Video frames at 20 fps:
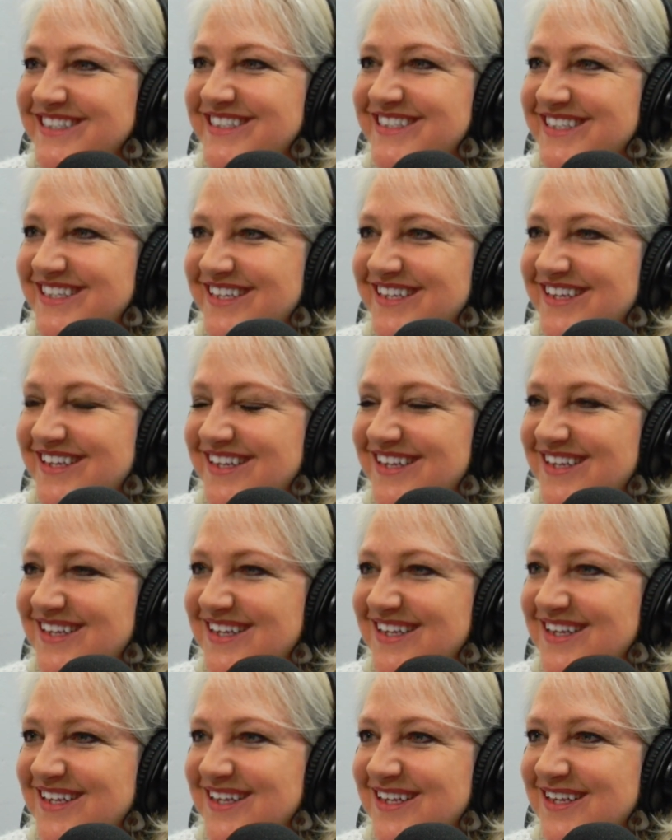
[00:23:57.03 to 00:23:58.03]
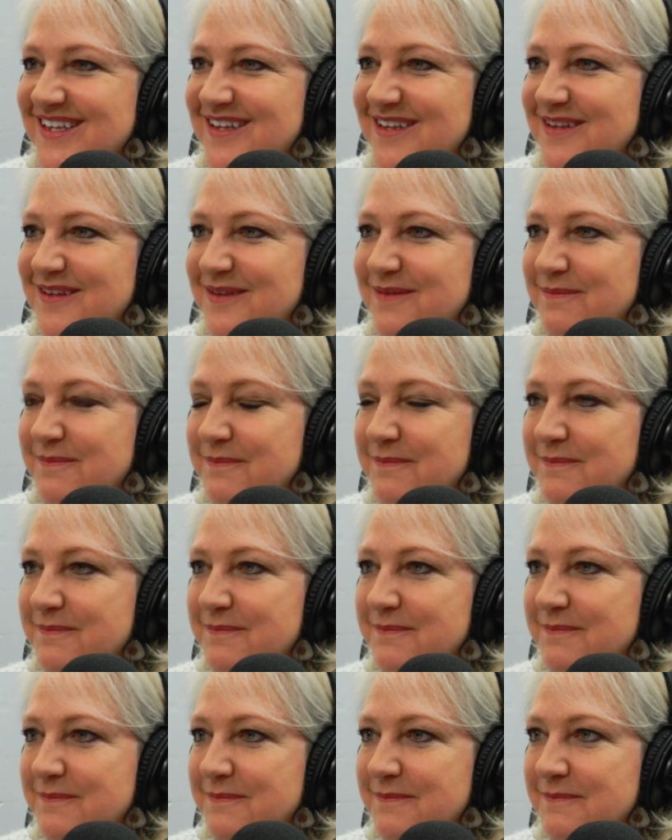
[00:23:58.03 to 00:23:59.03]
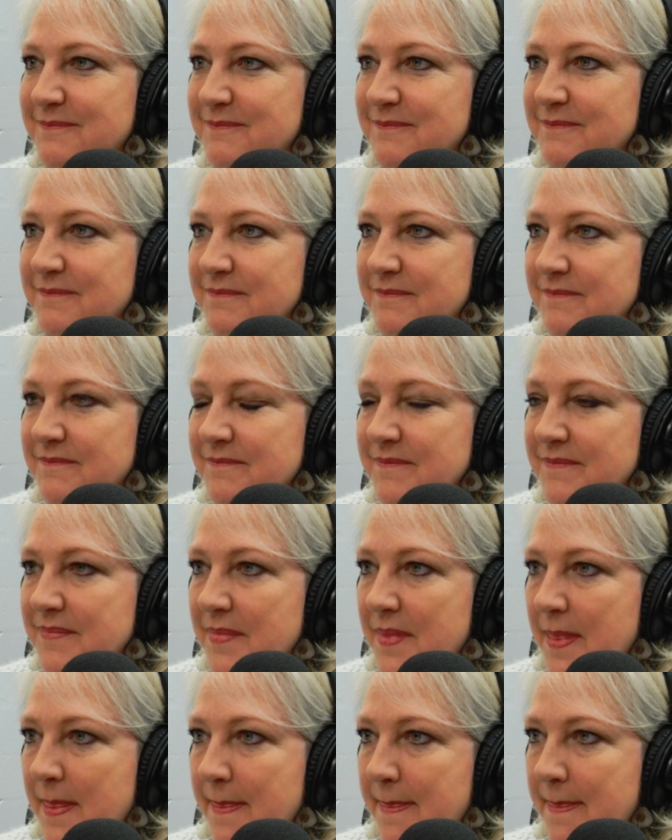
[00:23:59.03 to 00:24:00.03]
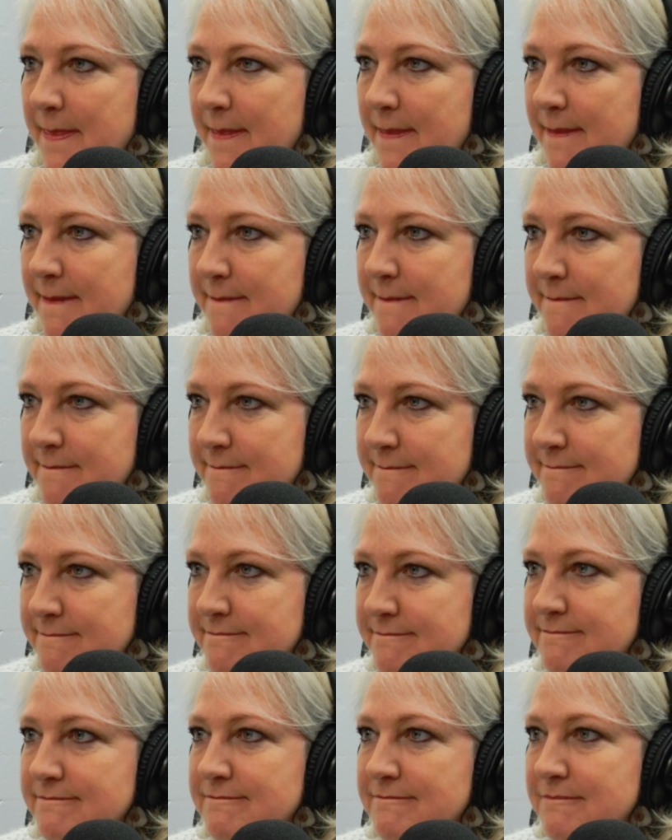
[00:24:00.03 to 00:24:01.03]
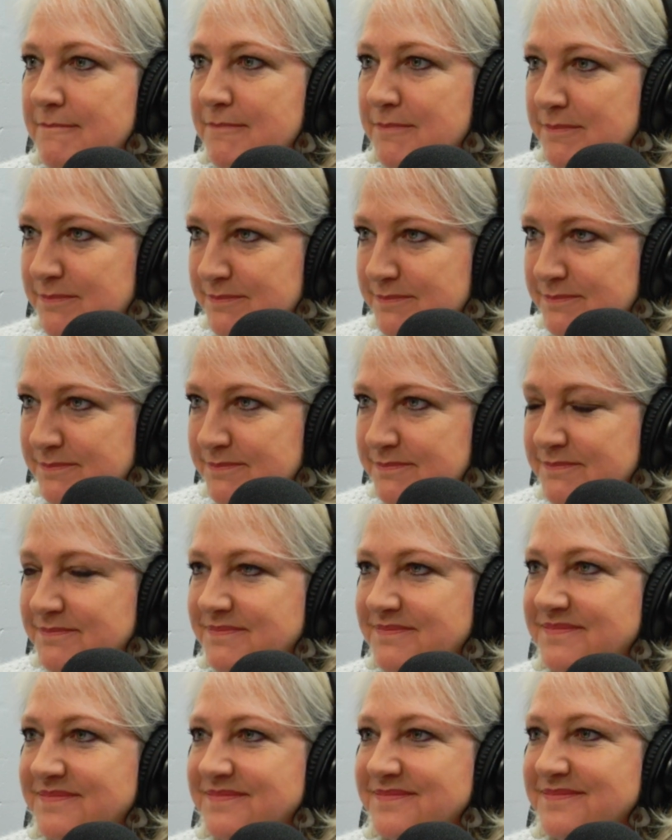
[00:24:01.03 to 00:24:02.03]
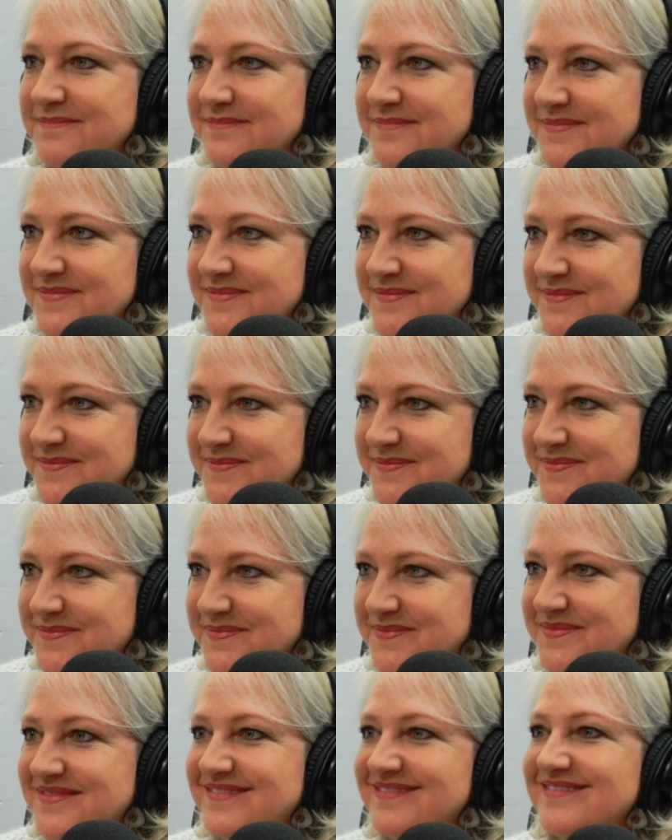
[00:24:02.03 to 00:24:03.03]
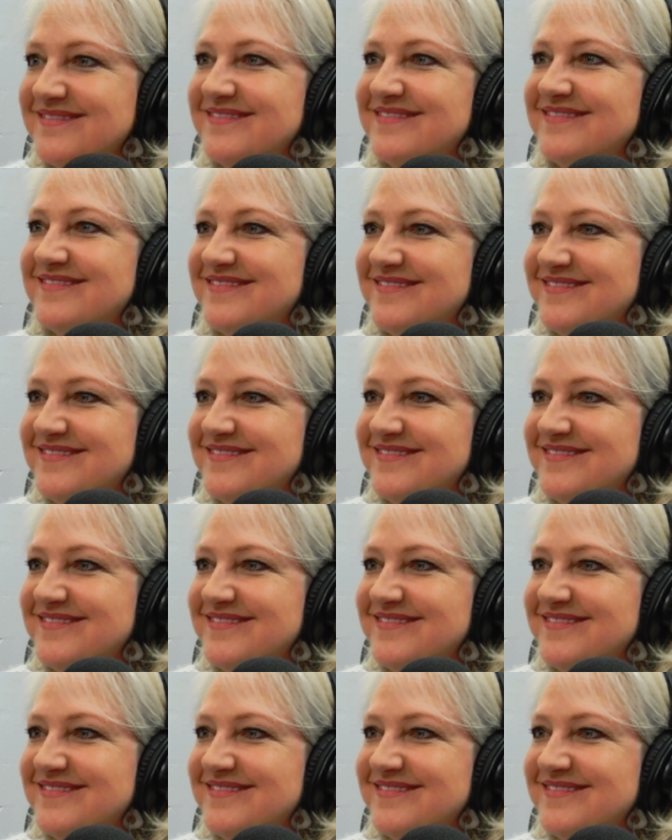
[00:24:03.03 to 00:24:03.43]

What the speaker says: [no speech]